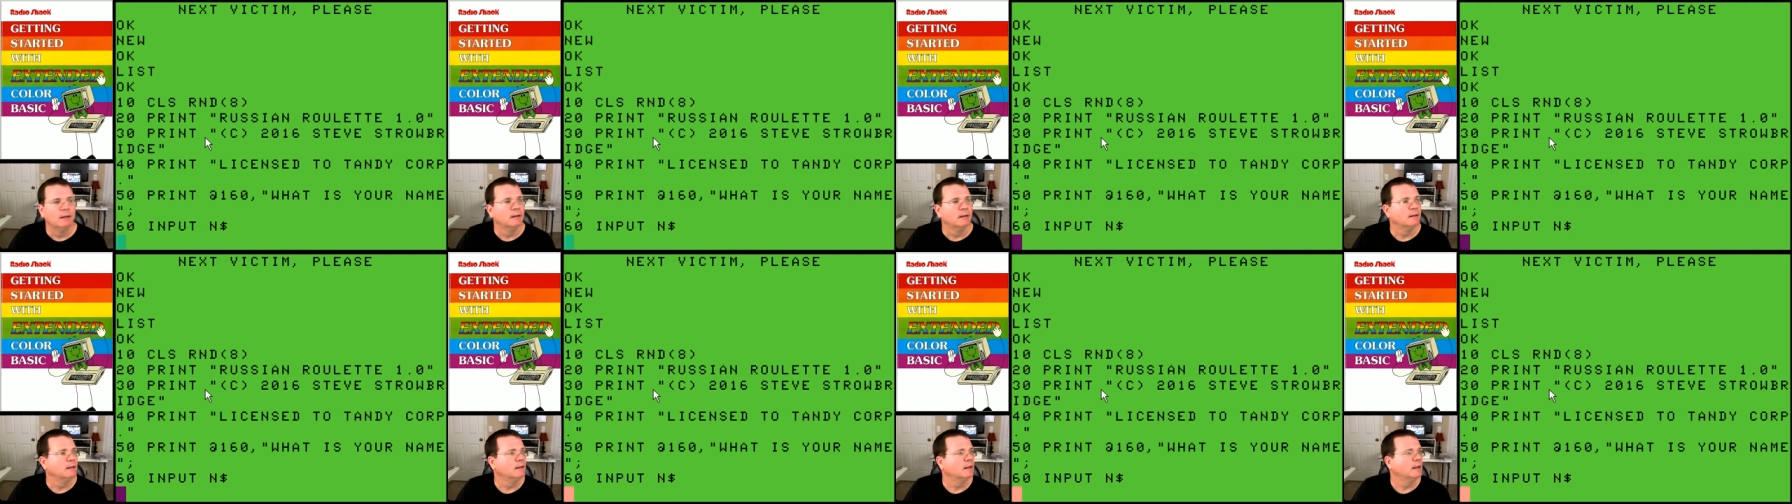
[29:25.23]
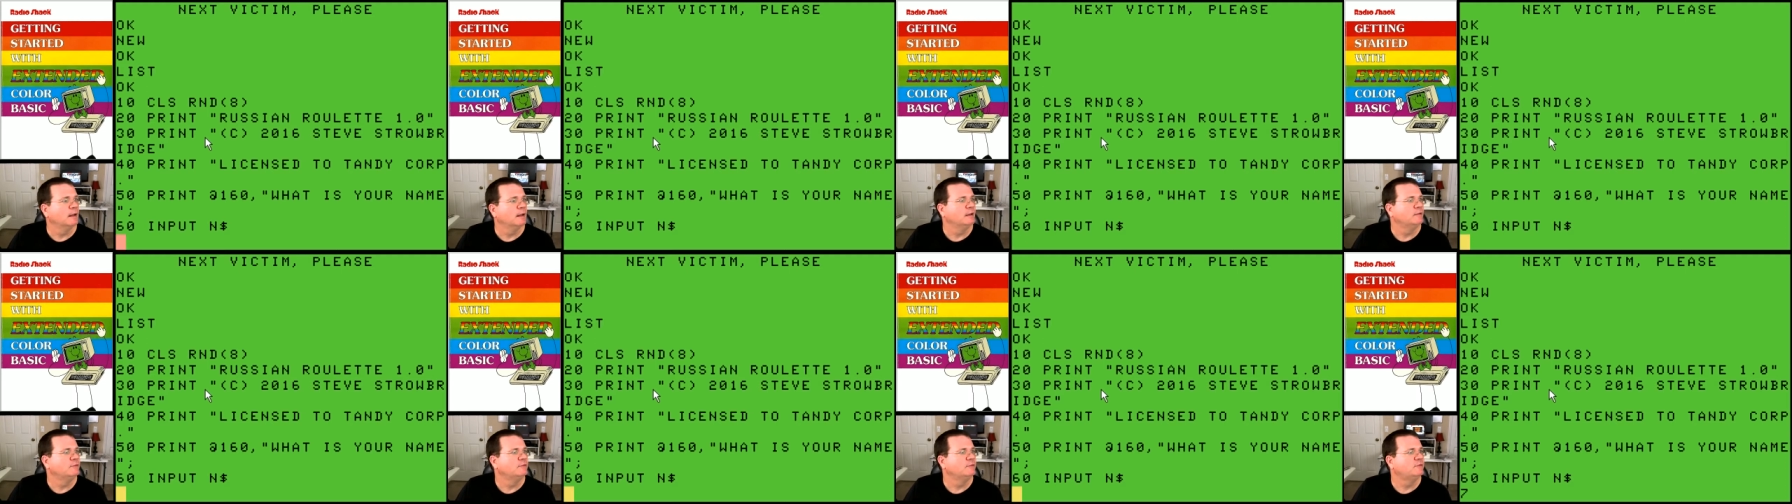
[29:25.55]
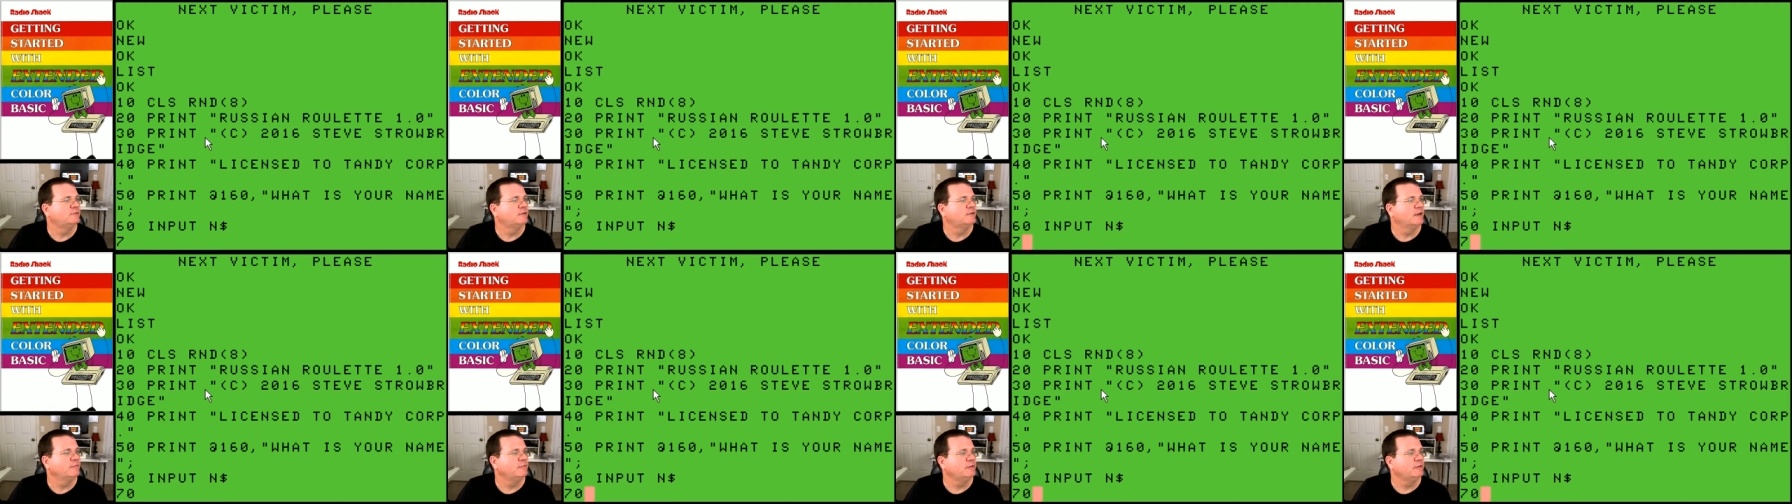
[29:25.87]
Line
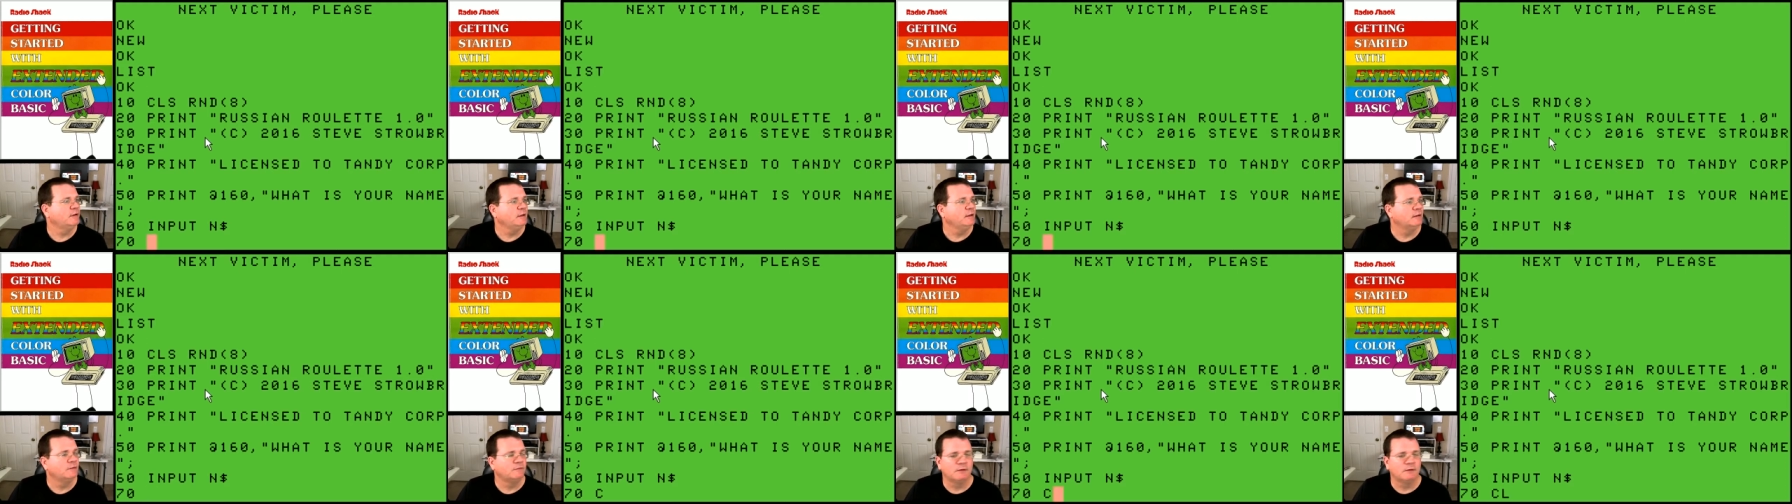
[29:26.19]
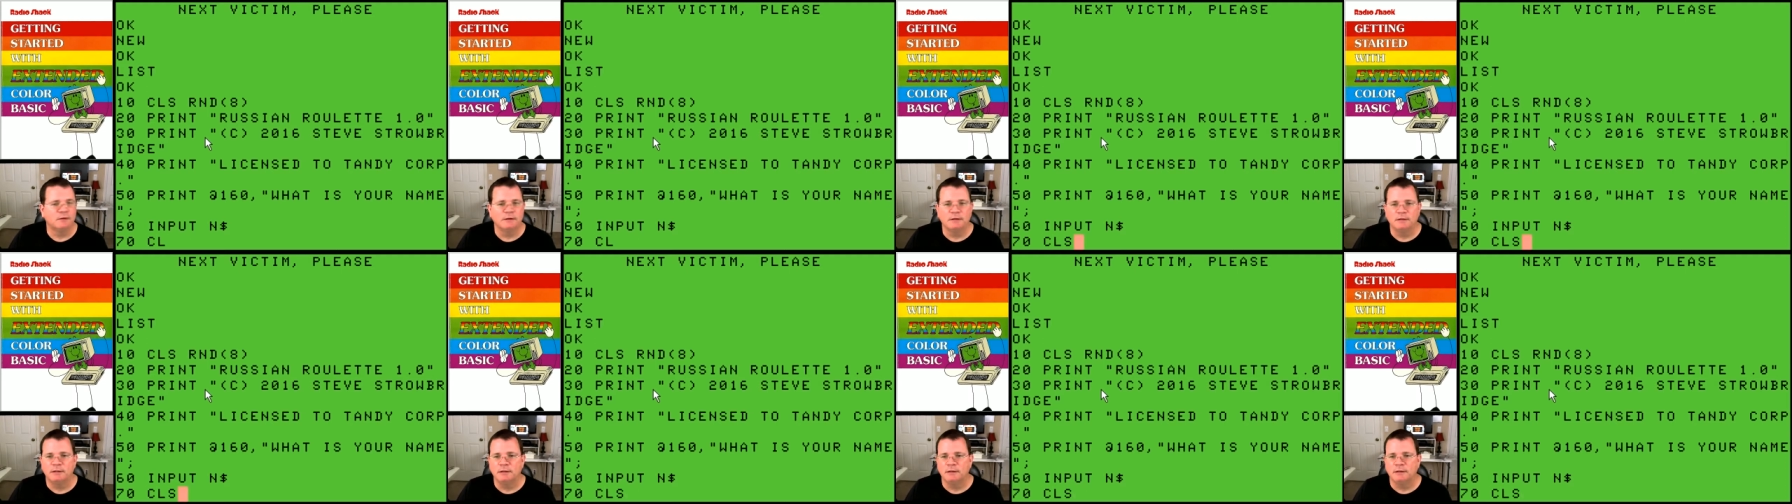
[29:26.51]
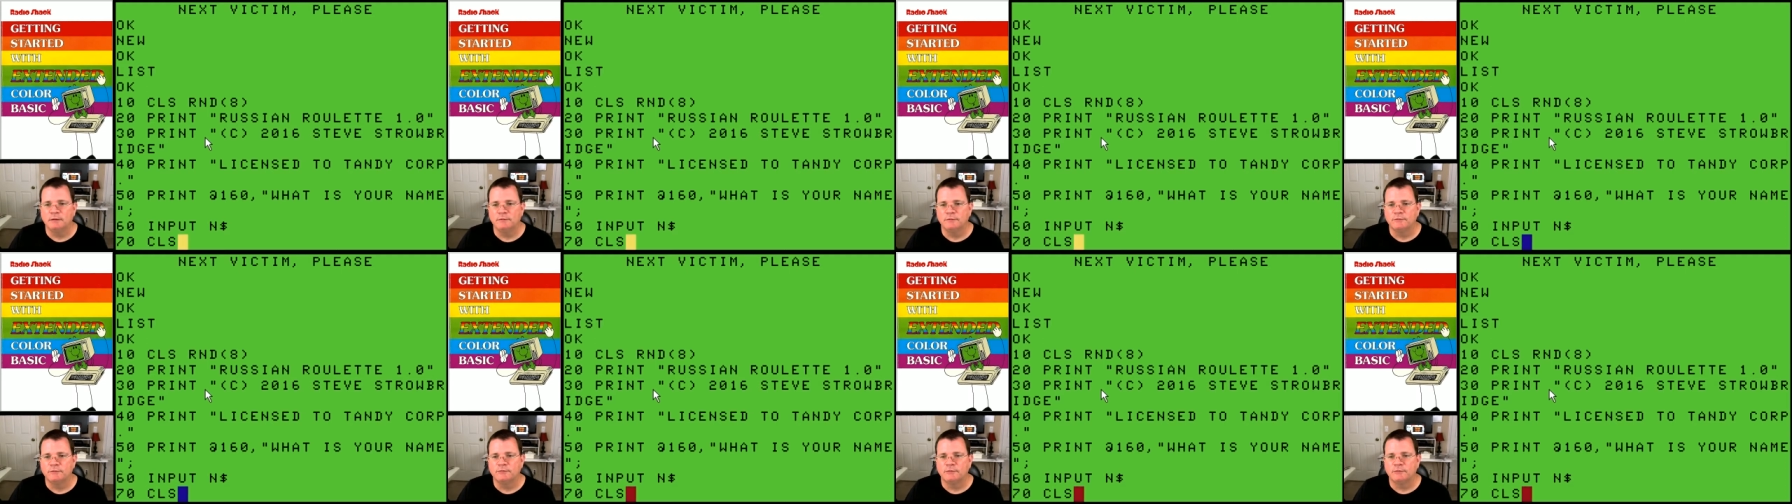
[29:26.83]
70 is going to
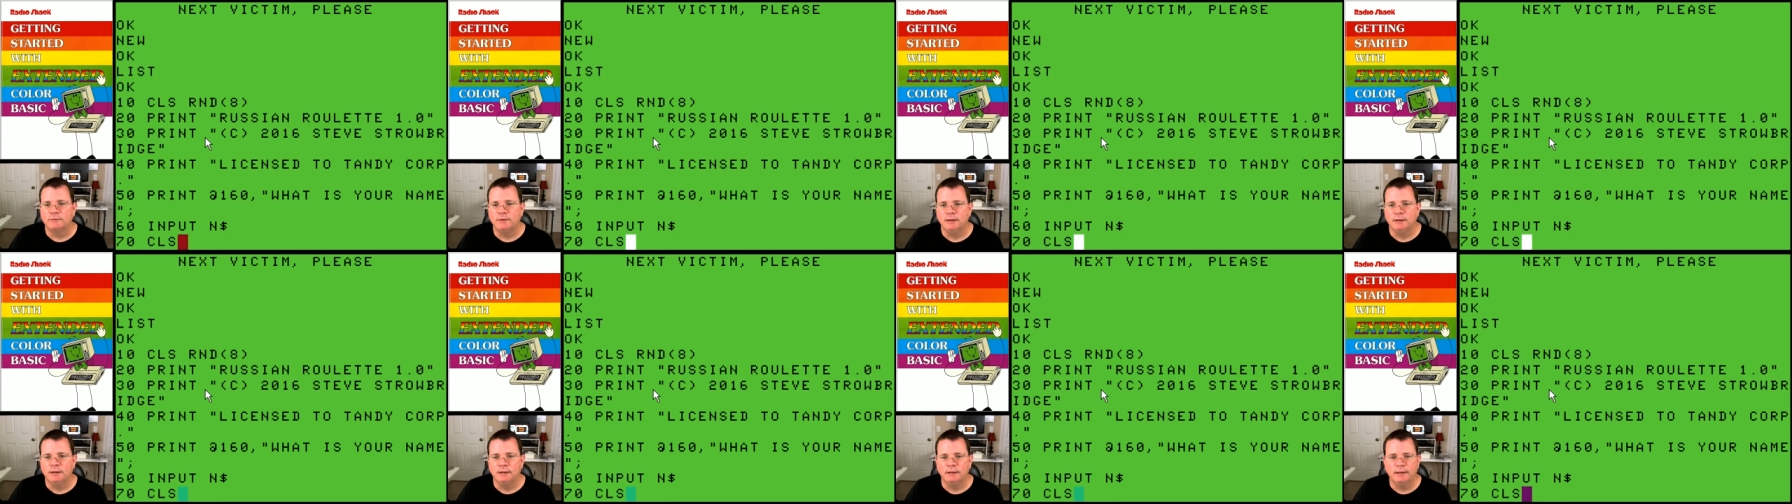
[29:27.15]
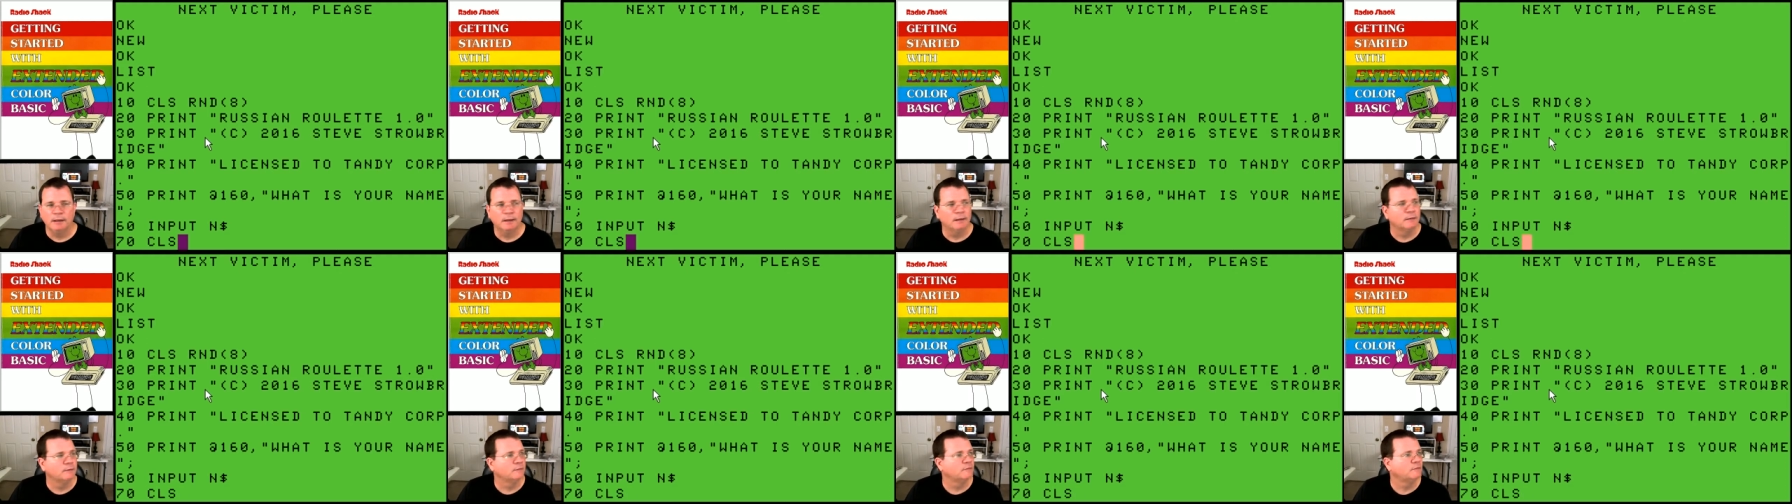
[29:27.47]
clear the screen again,